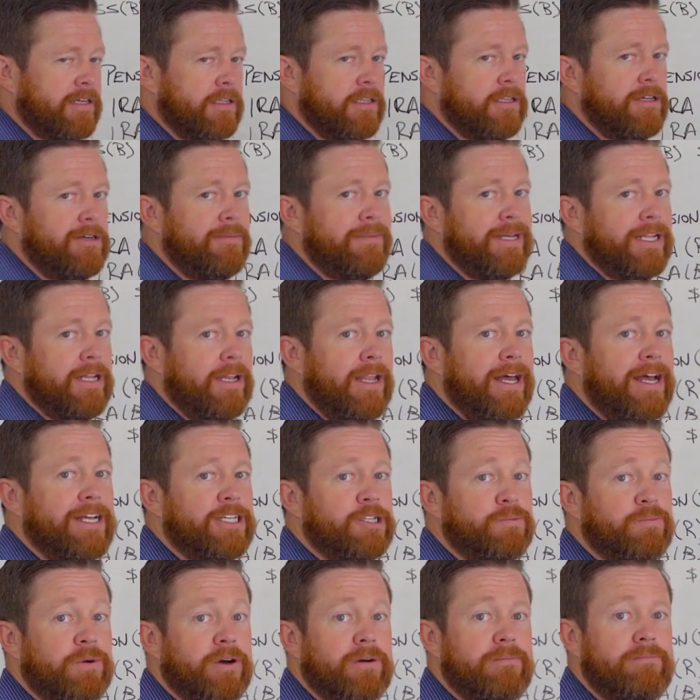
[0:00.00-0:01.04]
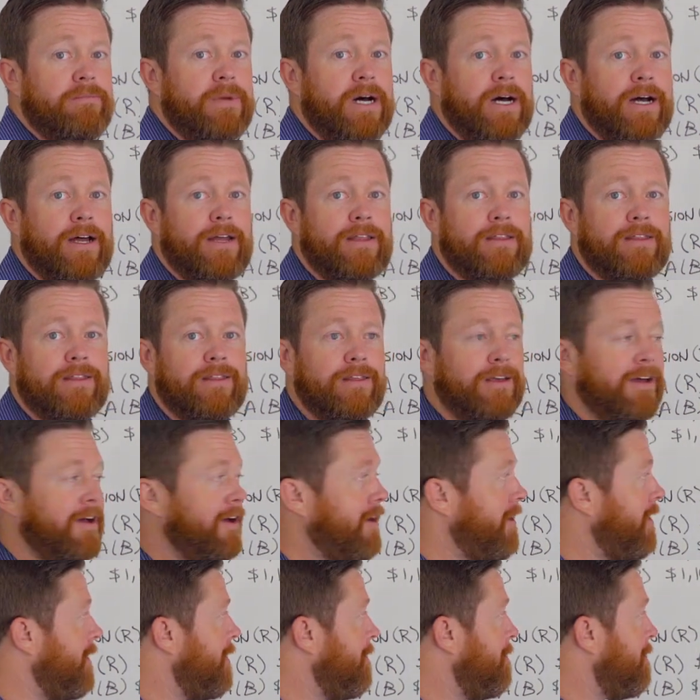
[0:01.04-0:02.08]
a little bit less per month
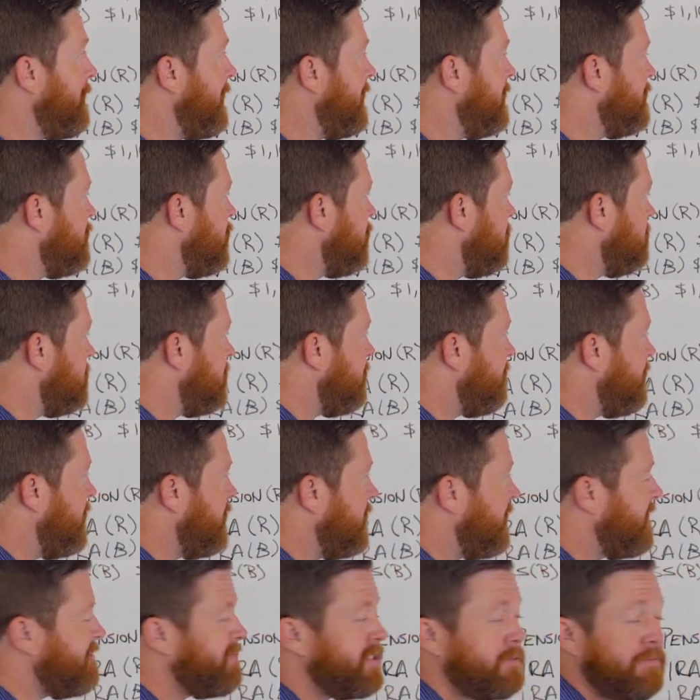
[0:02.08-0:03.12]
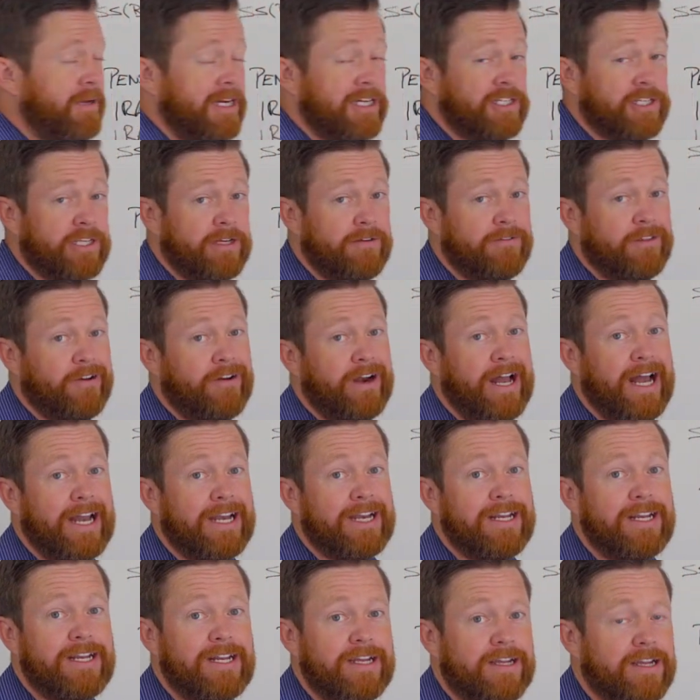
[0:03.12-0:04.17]
in terms of income, especially if they're not
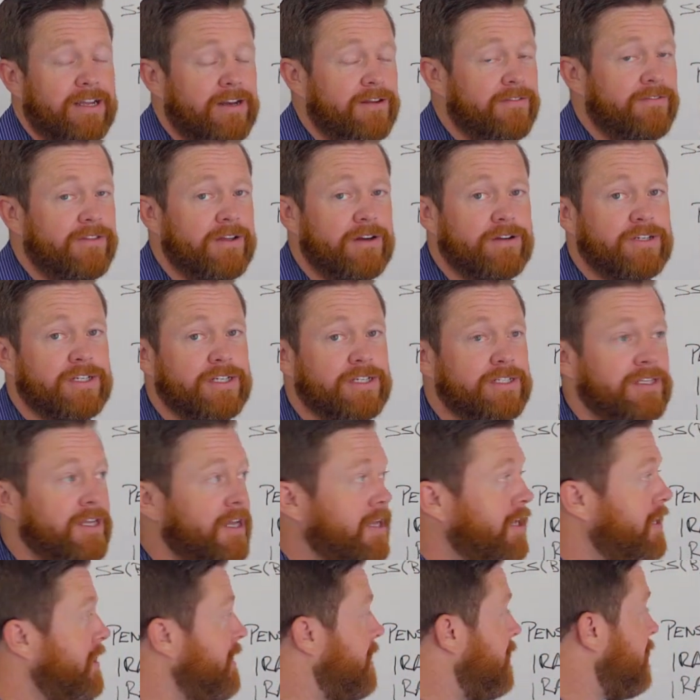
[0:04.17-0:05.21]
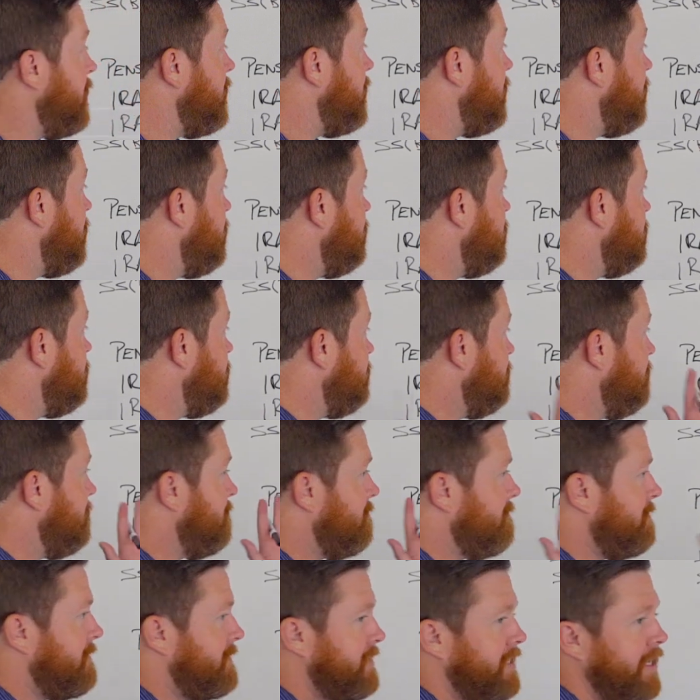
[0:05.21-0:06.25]
needing it. If they're just, you know,
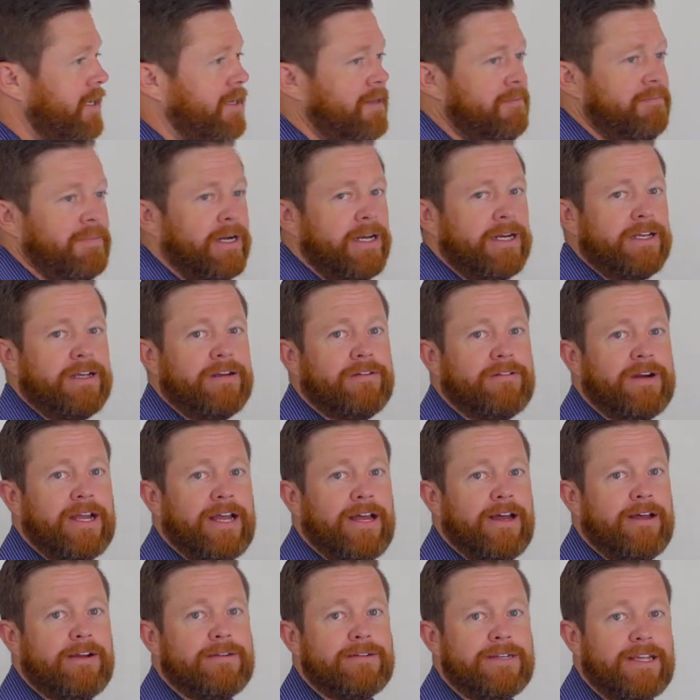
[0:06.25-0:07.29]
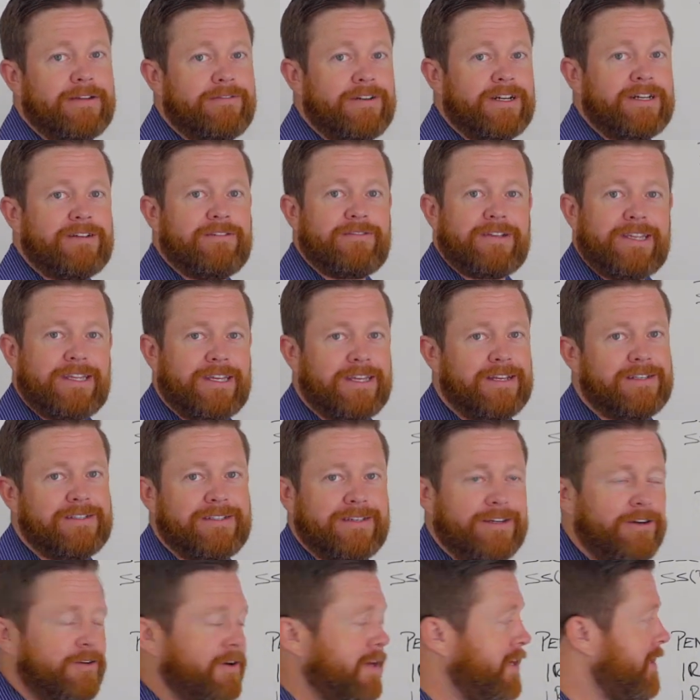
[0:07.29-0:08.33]
sending money around, giving it to kids
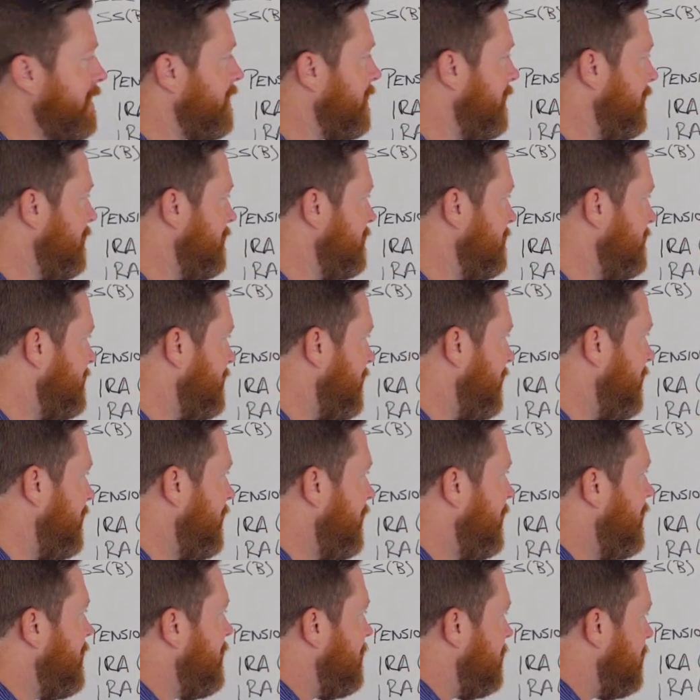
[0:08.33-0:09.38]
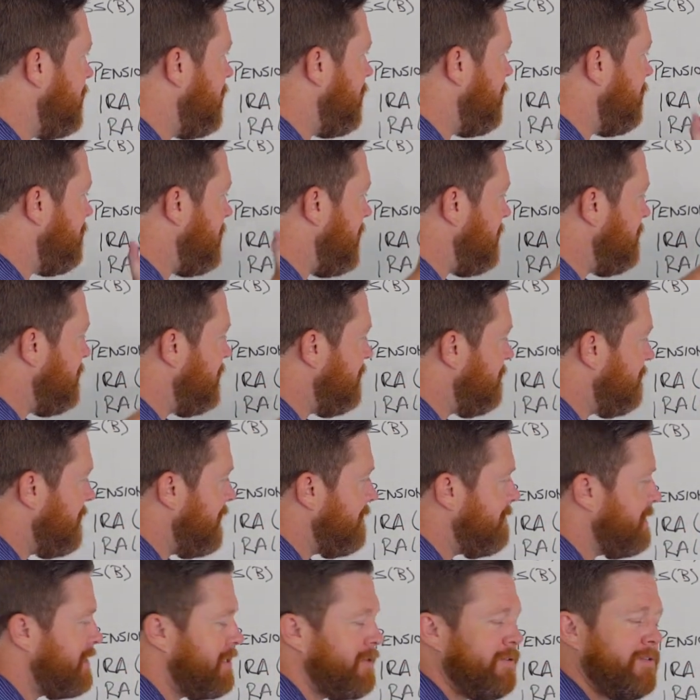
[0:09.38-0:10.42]
and grandkids, then, you know,
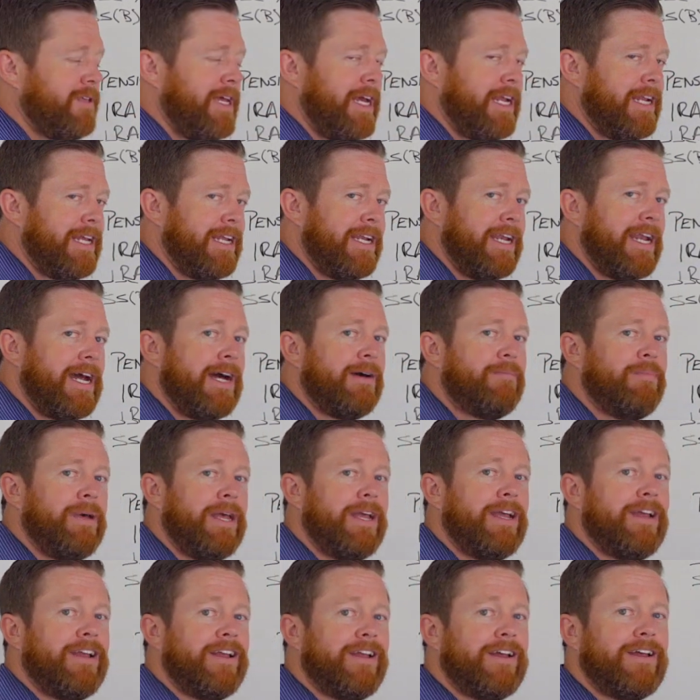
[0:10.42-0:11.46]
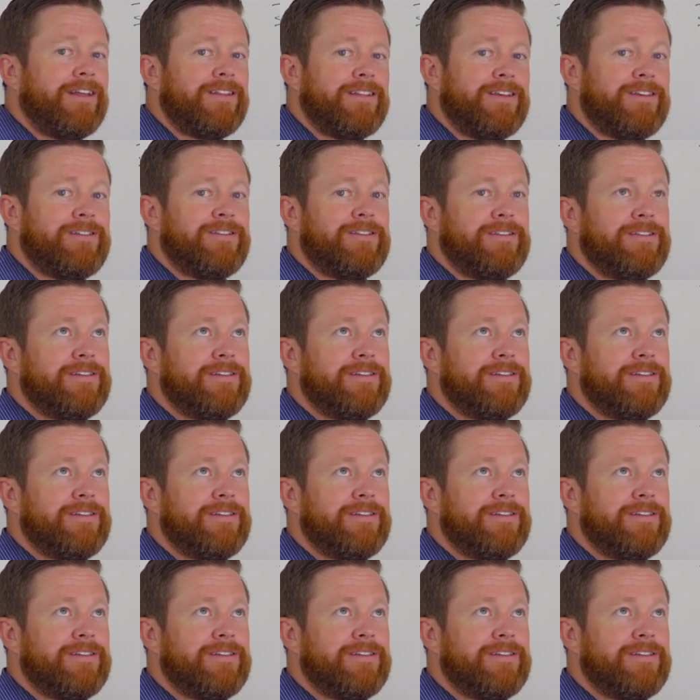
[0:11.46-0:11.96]
maybe do that and not pay the